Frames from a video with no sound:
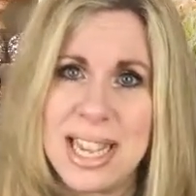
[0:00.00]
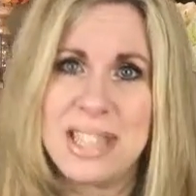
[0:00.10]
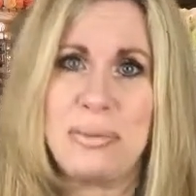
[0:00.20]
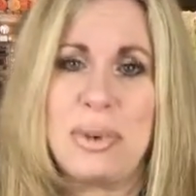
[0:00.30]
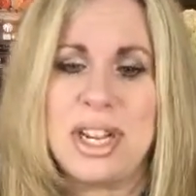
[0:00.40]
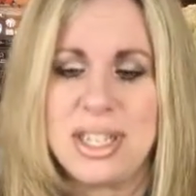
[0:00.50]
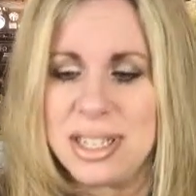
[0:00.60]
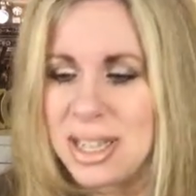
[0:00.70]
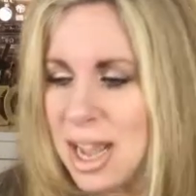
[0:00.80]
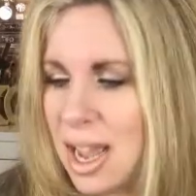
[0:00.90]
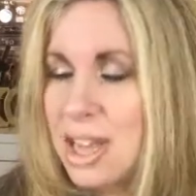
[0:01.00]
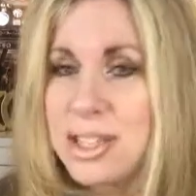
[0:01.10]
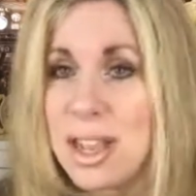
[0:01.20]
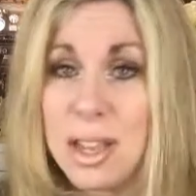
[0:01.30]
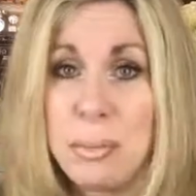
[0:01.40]
sets of brushes. I
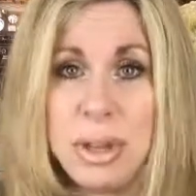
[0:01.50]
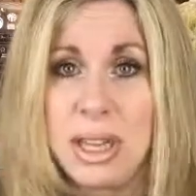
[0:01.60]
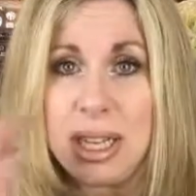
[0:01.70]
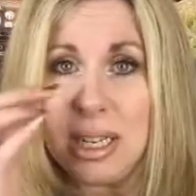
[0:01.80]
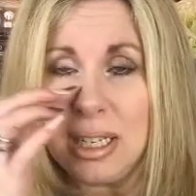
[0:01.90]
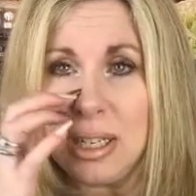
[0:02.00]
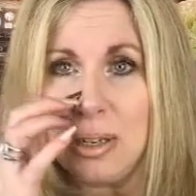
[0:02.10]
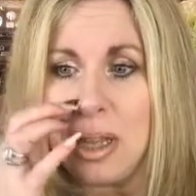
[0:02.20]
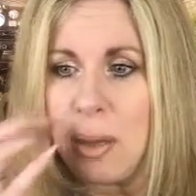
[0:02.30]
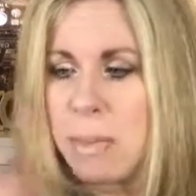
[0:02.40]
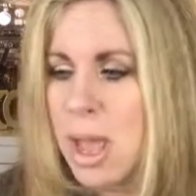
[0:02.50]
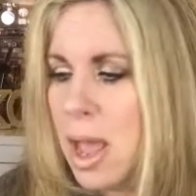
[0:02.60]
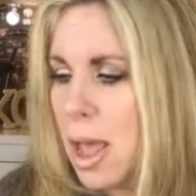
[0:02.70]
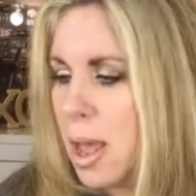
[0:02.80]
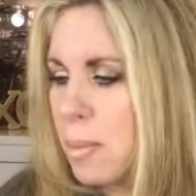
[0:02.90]
just got completely addicted to them.
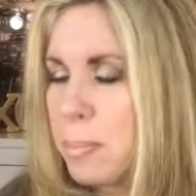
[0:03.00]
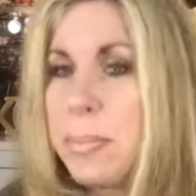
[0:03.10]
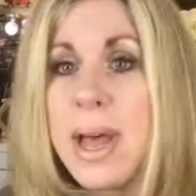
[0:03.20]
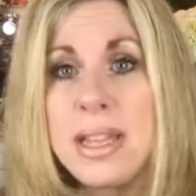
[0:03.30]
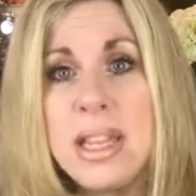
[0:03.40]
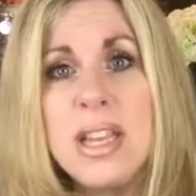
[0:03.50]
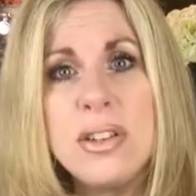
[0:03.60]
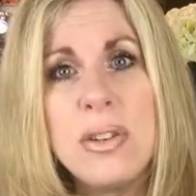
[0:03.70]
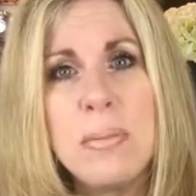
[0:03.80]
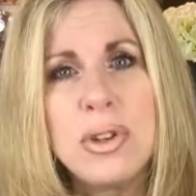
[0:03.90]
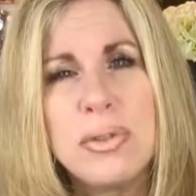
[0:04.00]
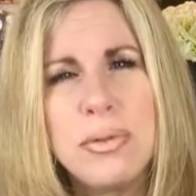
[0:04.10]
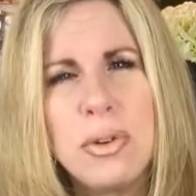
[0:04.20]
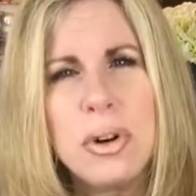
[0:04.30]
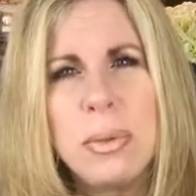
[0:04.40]
Uh, but these are the most
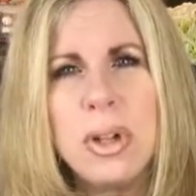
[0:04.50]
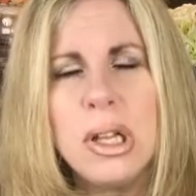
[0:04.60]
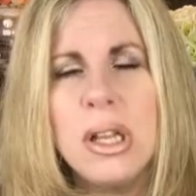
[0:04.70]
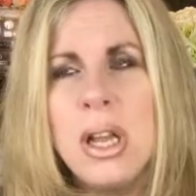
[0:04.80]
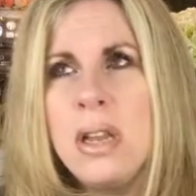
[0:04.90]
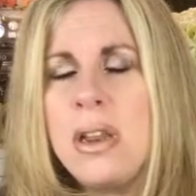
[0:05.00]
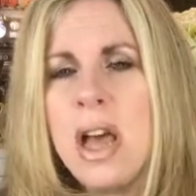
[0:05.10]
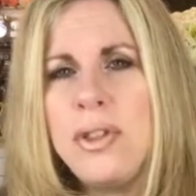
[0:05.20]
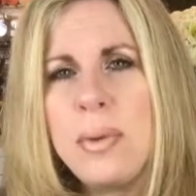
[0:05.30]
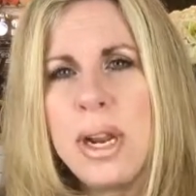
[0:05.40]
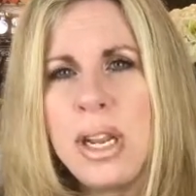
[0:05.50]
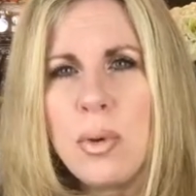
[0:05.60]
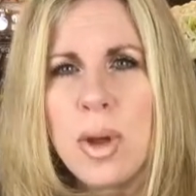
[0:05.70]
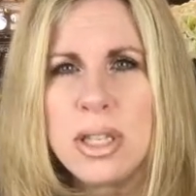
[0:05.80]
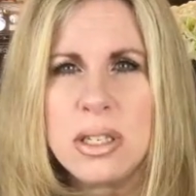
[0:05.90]
affordable,
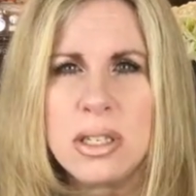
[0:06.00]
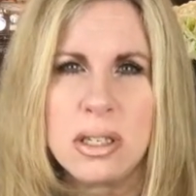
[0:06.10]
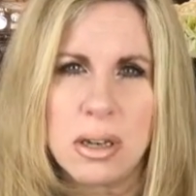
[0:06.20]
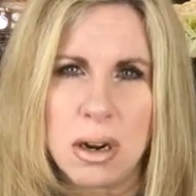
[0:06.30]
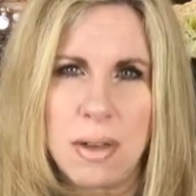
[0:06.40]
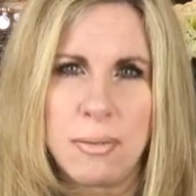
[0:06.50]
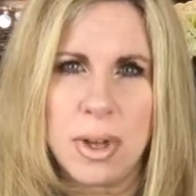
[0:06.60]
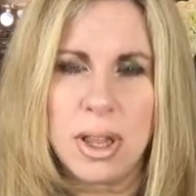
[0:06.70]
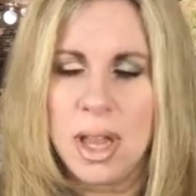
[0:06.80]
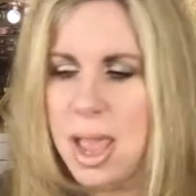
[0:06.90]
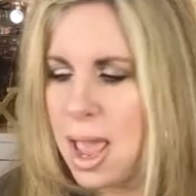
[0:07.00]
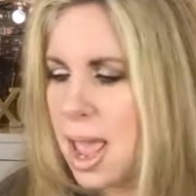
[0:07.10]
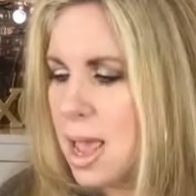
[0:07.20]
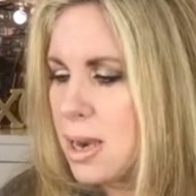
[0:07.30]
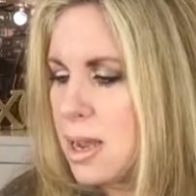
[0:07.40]
non-threatening ones to start off with.
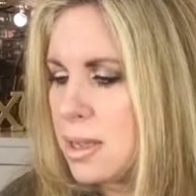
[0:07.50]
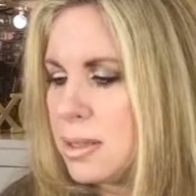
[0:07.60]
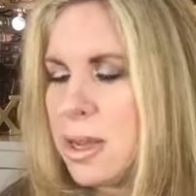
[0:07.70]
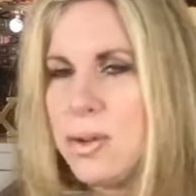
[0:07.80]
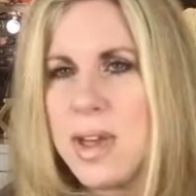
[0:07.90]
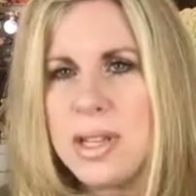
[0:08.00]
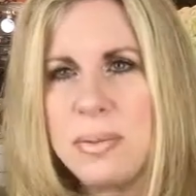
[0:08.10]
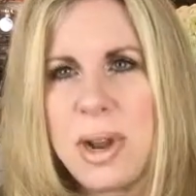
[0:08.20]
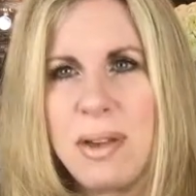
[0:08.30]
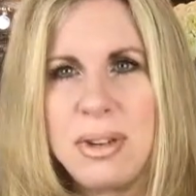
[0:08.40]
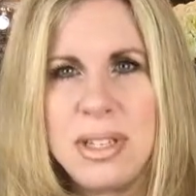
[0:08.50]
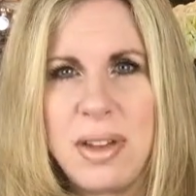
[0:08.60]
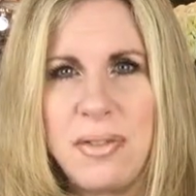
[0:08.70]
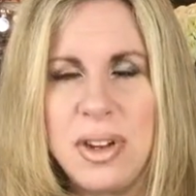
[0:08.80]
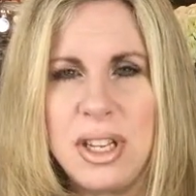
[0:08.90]
And uh, so that's what I would
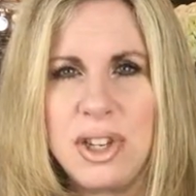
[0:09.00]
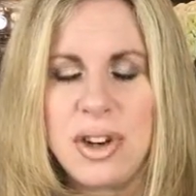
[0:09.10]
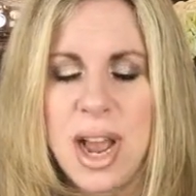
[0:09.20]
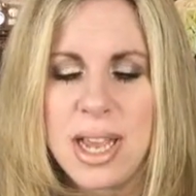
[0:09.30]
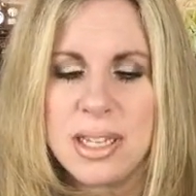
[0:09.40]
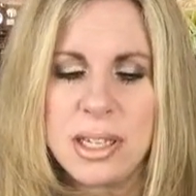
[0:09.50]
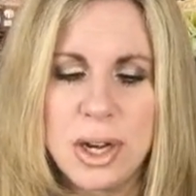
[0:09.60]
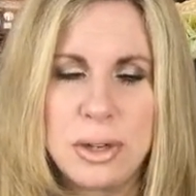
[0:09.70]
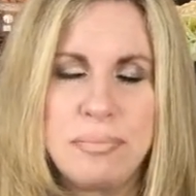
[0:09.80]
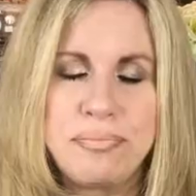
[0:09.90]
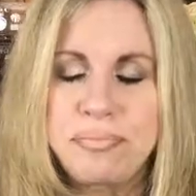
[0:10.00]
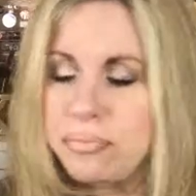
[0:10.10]
definitely try. So